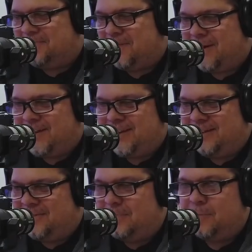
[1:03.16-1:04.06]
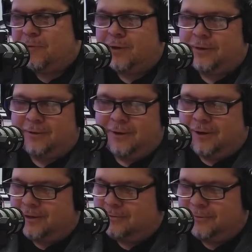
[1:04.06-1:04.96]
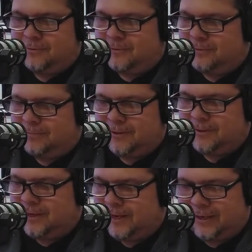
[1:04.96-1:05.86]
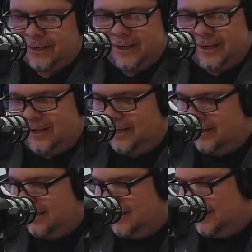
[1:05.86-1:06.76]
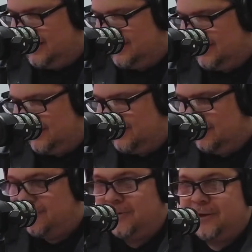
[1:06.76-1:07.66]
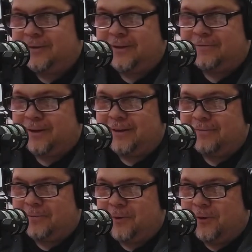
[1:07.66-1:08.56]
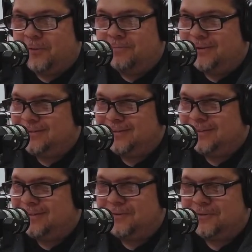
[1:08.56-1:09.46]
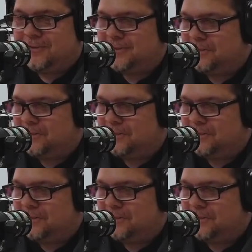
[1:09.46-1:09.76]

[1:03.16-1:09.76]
Mikey, we brought the dogs, which was a mistake. I feel guilty if I leave them home, but they're such a